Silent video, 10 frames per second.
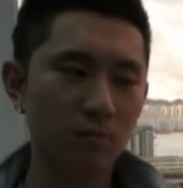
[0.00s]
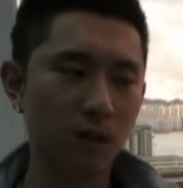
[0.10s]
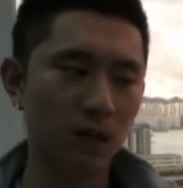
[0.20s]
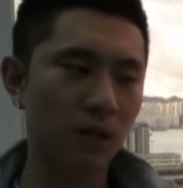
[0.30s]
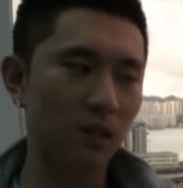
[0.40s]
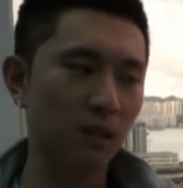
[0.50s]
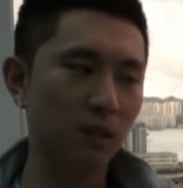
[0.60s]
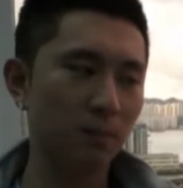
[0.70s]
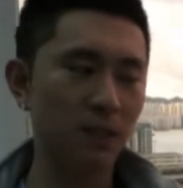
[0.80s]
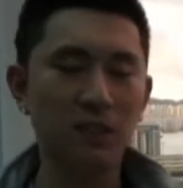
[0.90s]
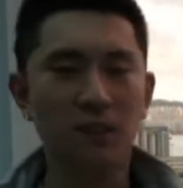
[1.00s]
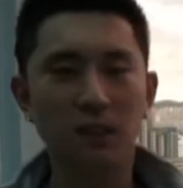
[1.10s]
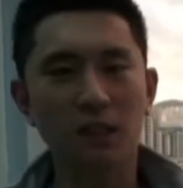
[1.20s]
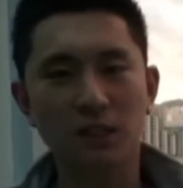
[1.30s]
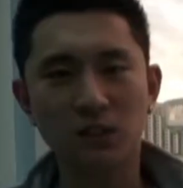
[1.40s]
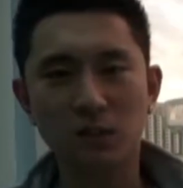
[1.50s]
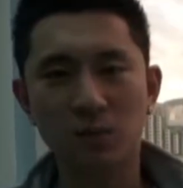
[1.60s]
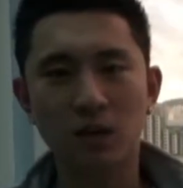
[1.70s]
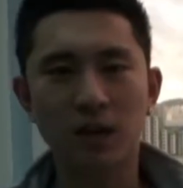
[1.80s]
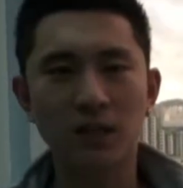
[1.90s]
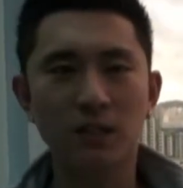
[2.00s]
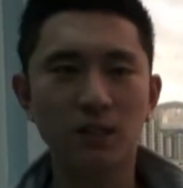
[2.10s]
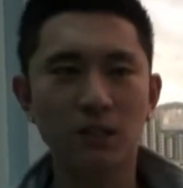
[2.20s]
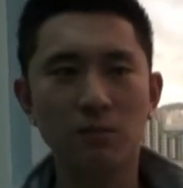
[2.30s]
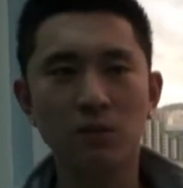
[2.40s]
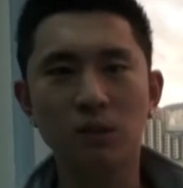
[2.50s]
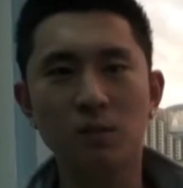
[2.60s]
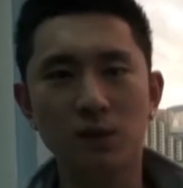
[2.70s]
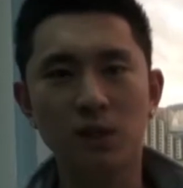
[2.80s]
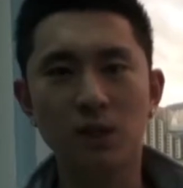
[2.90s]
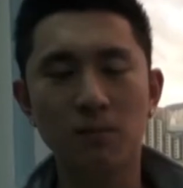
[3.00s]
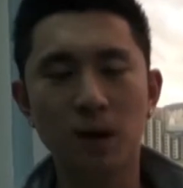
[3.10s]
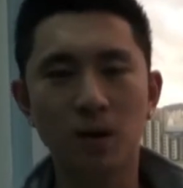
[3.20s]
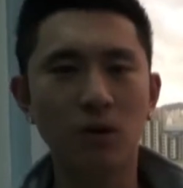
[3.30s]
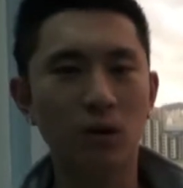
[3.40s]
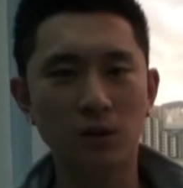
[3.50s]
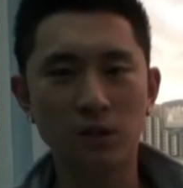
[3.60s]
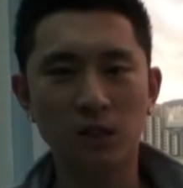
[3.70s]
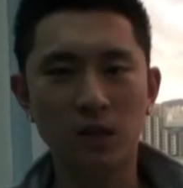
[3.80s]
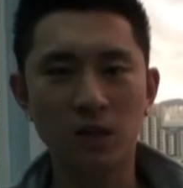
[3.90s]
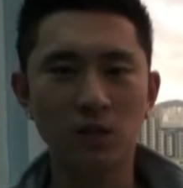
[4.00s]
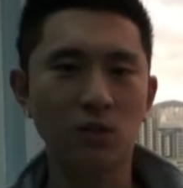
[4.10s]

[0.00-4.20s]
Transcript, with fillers: make basically like a summary, some summary about all these accounts.